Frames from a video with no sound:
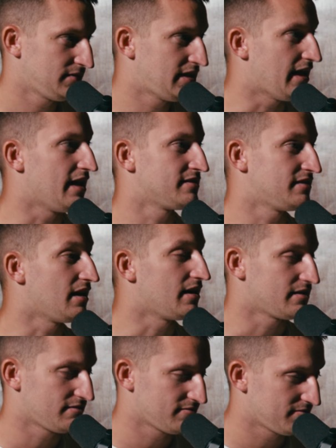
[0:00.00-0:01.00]
the
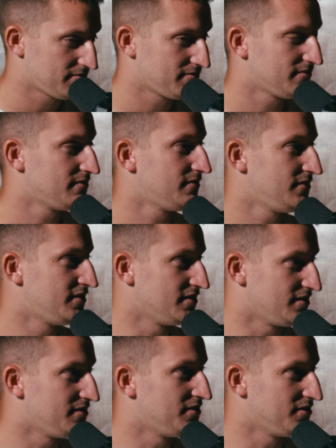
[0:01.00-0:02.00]
SI,
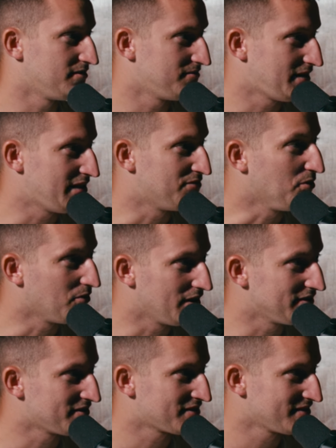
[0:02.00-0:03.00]
the evil ones.